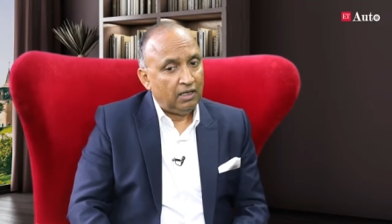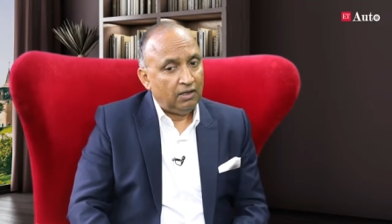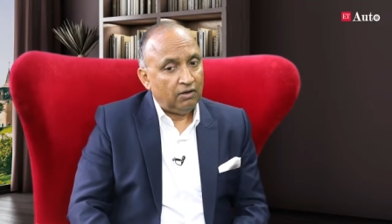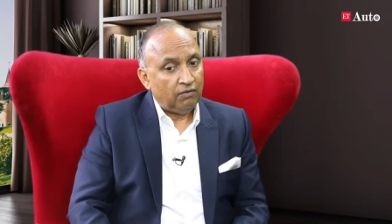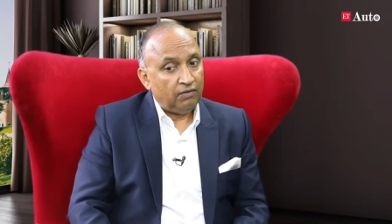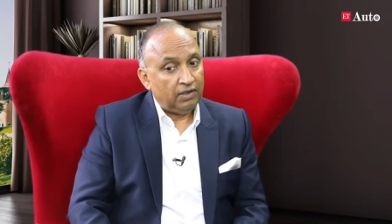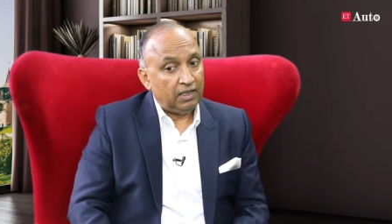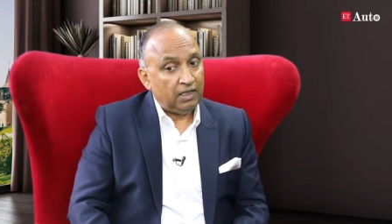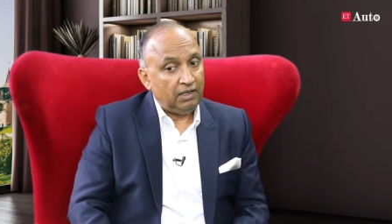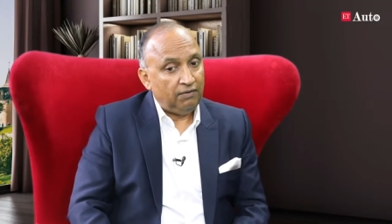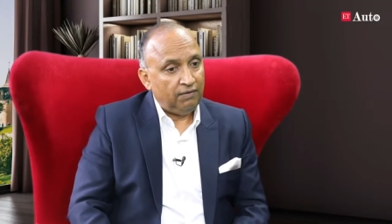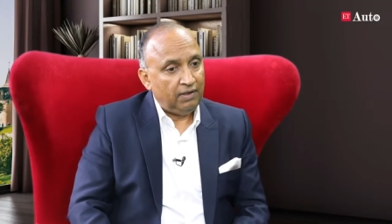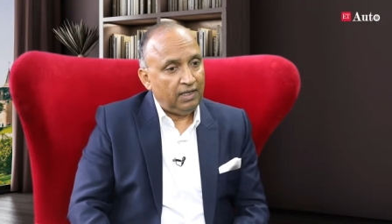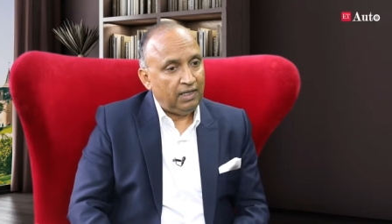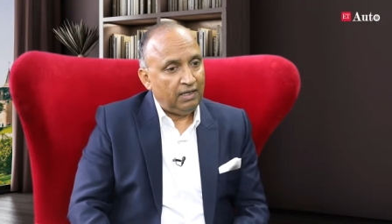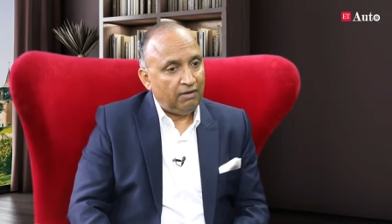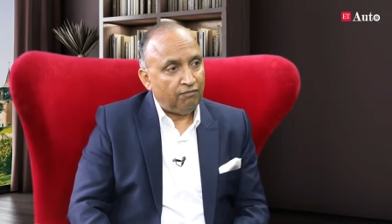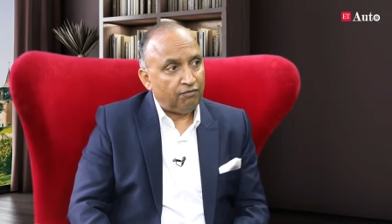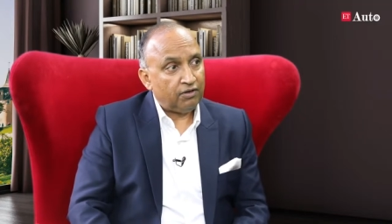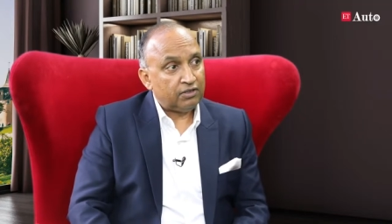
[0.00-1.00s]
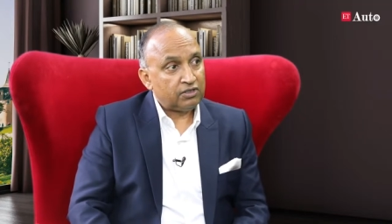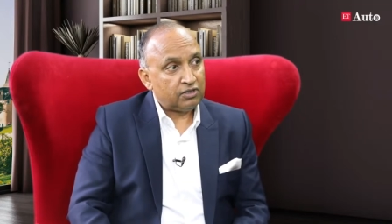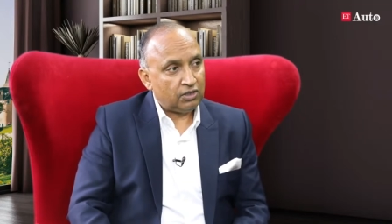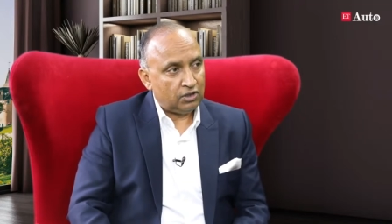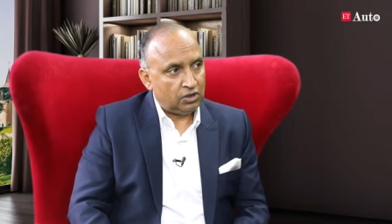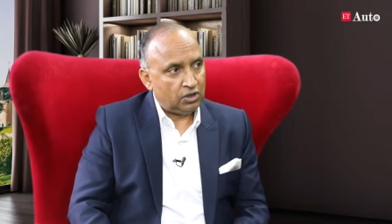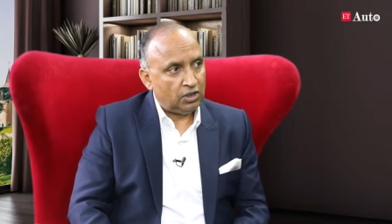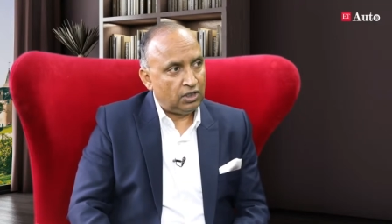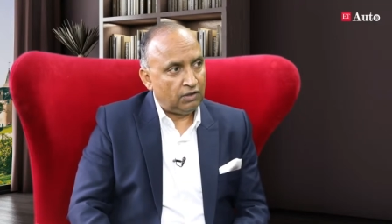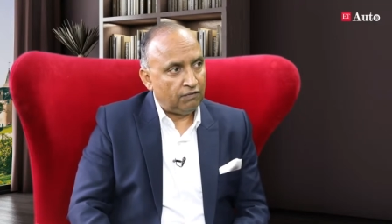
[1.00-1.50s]
whether even in
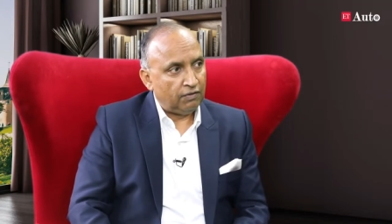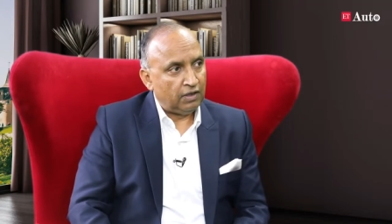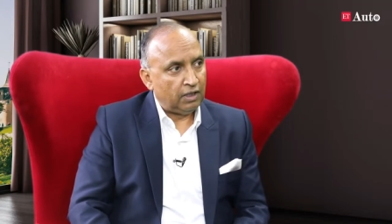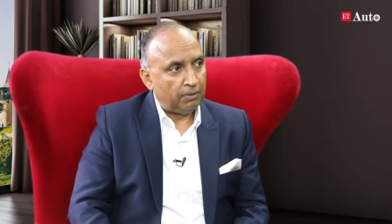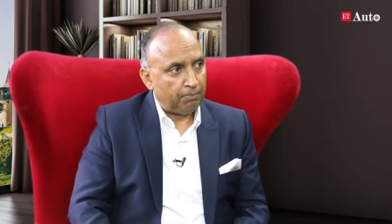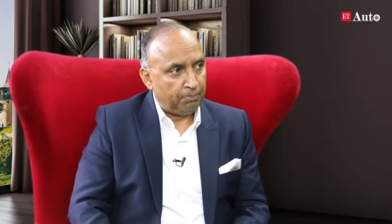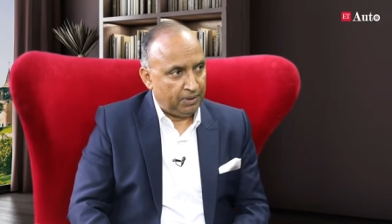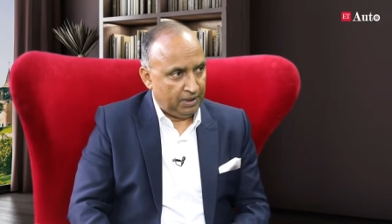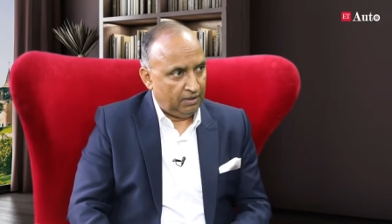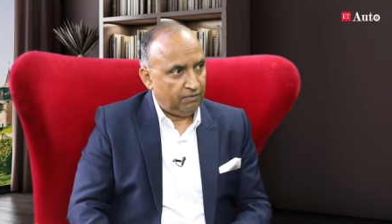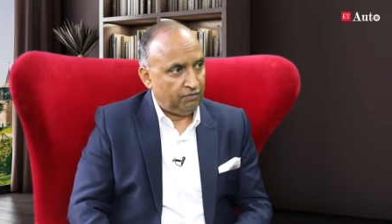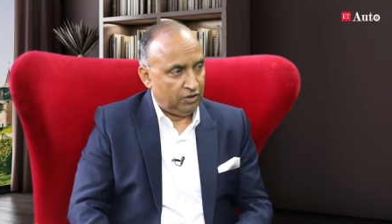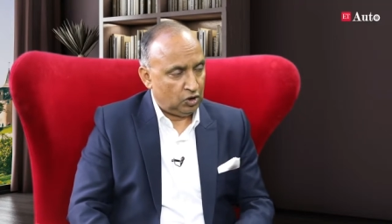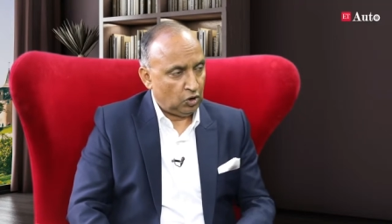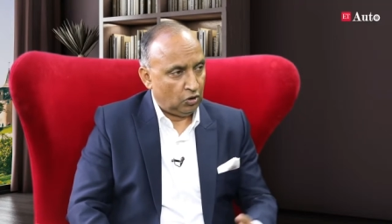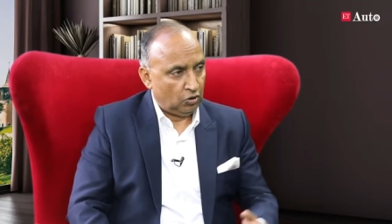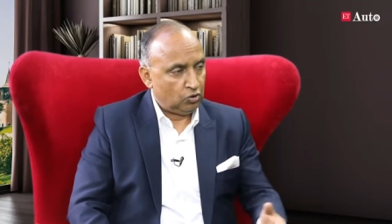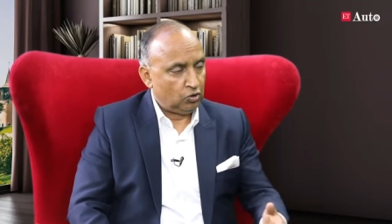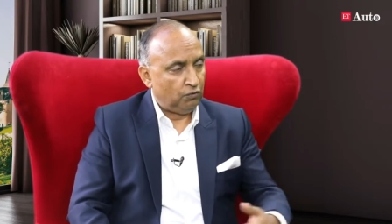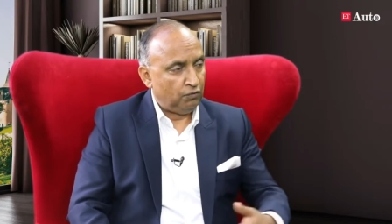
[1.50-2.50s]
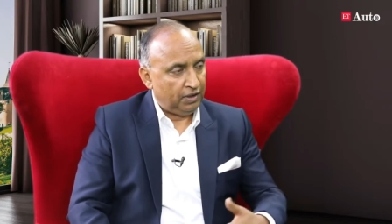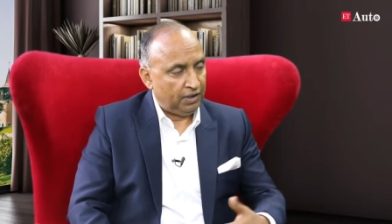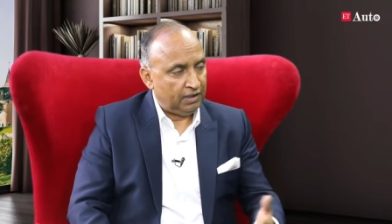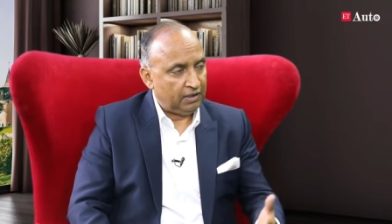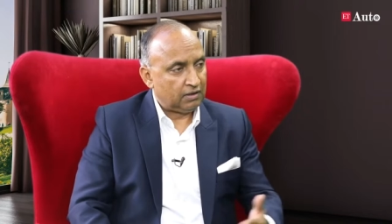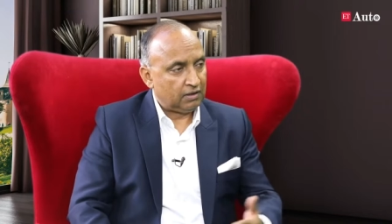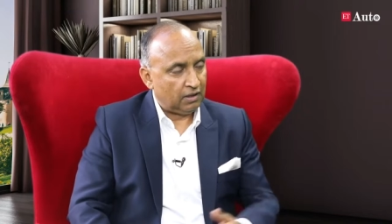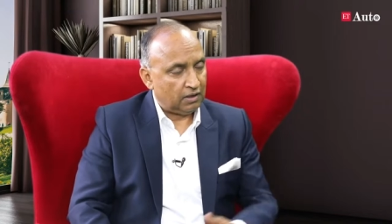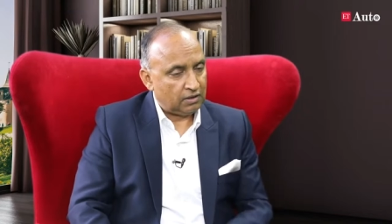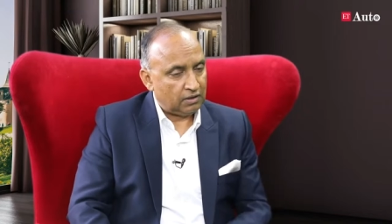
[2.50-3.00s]
infrastructure development, which also we
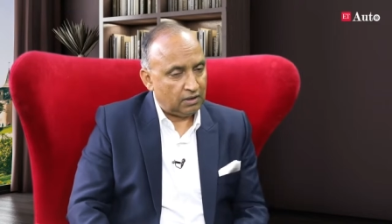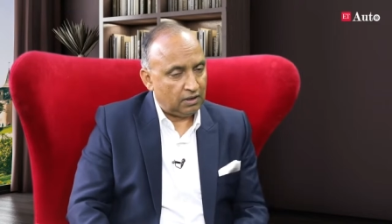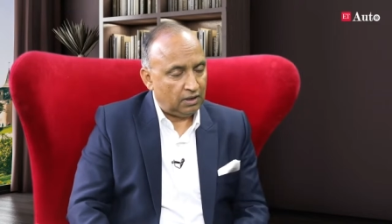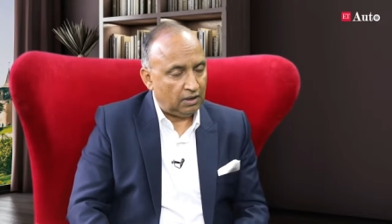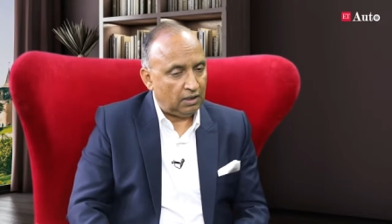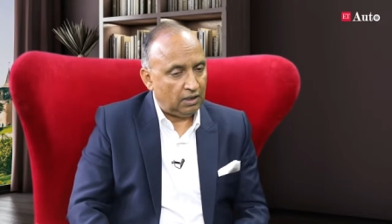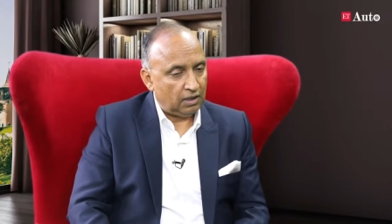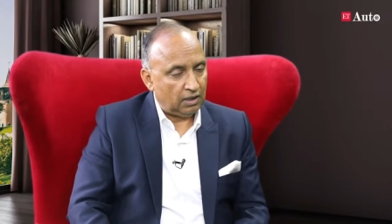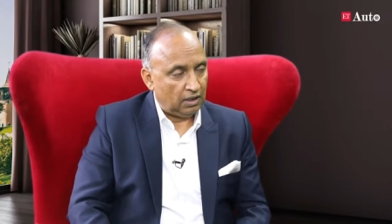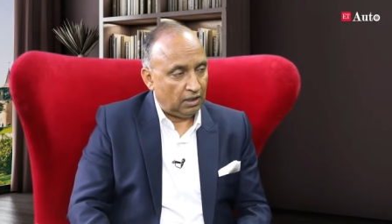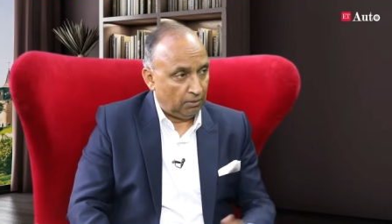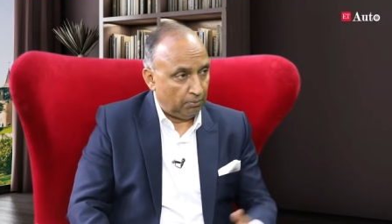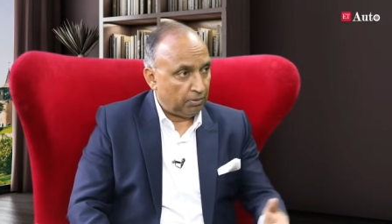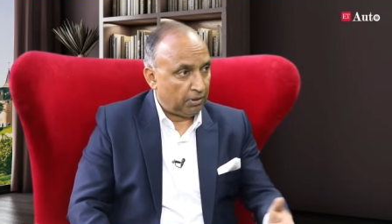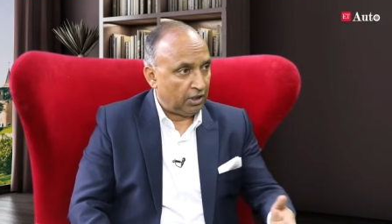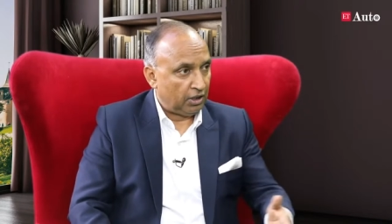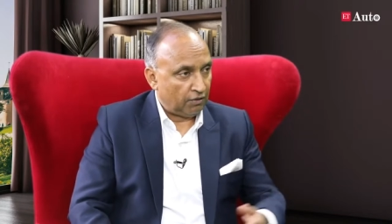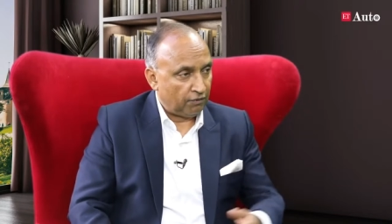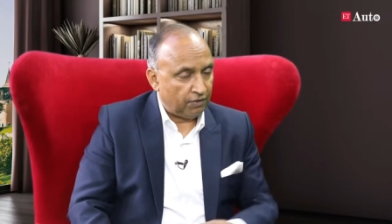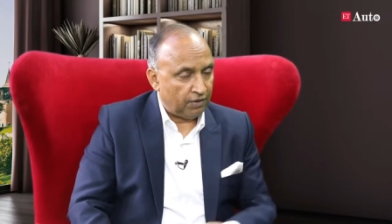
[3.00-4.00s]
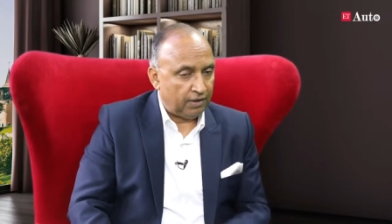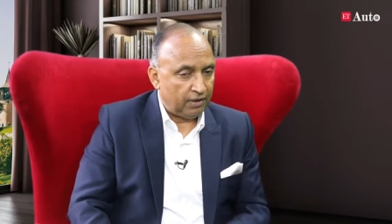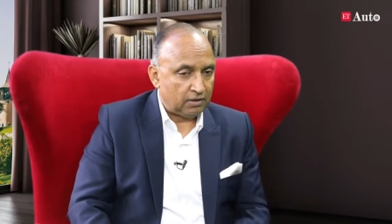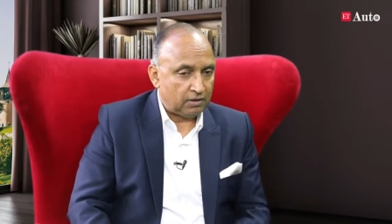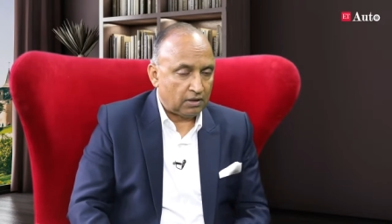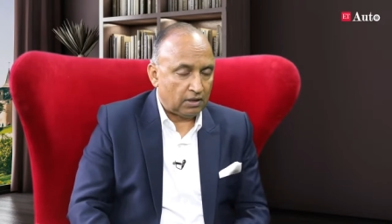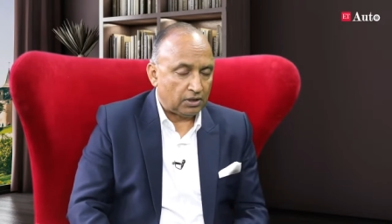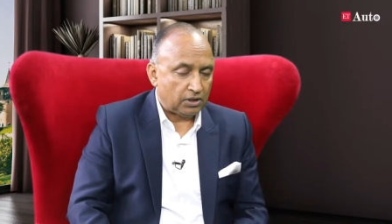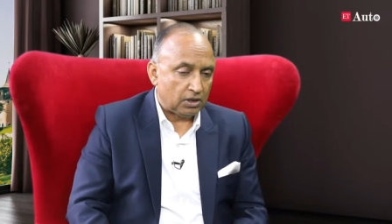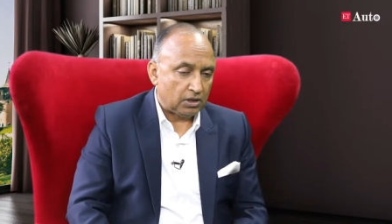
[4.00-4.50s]
discussed in the early part of our
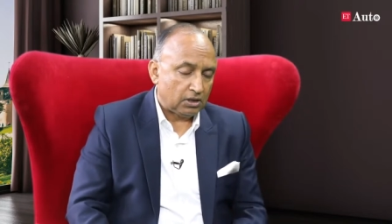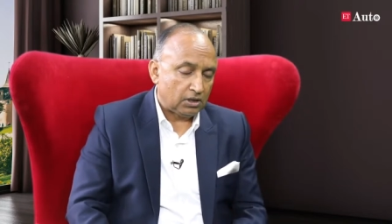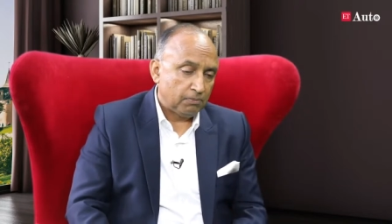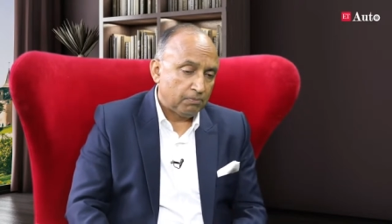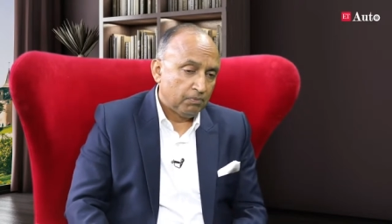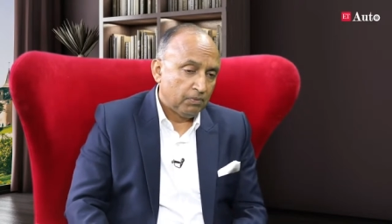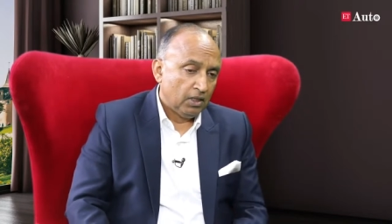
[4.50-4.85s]
discussions.